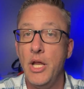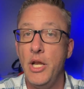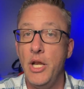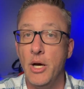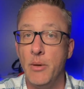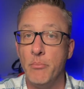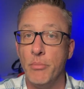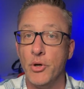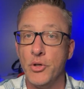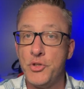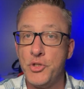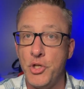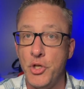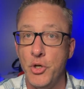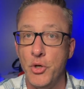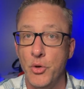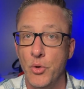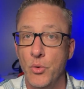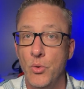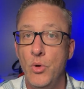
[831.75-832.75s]
Number
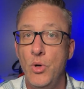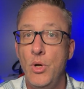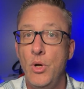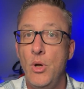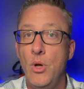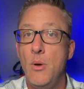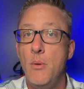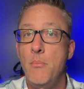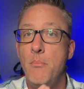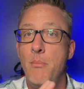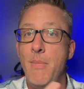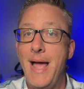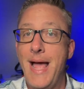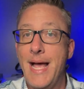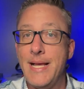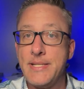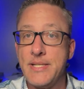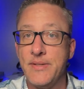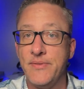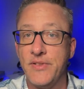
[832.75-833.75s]
two,
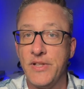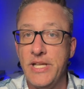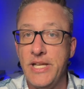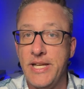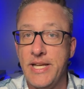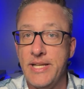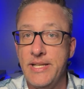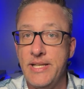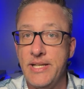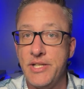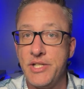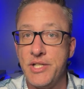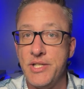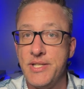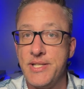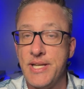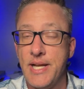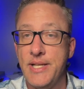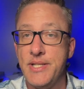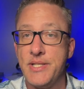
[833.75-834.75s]
massively
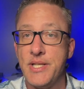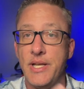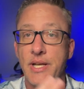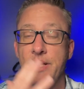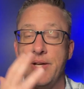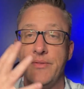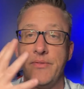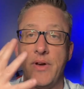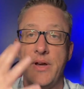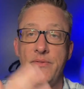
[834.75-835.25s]
condition sensitive.